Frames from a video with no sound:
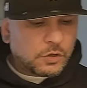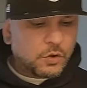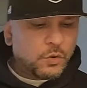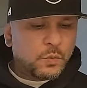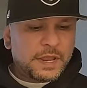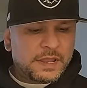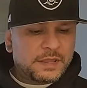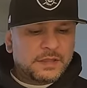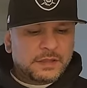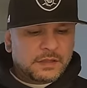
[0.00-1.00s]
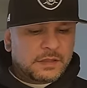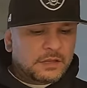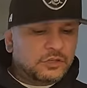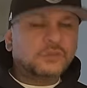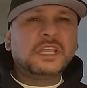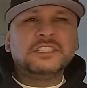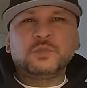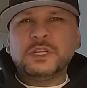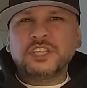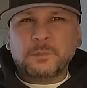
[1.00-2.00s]
Ooh-wee. Don't they
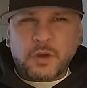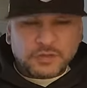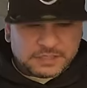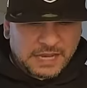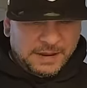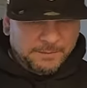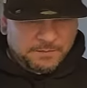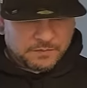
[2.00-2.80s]
switch up all the time?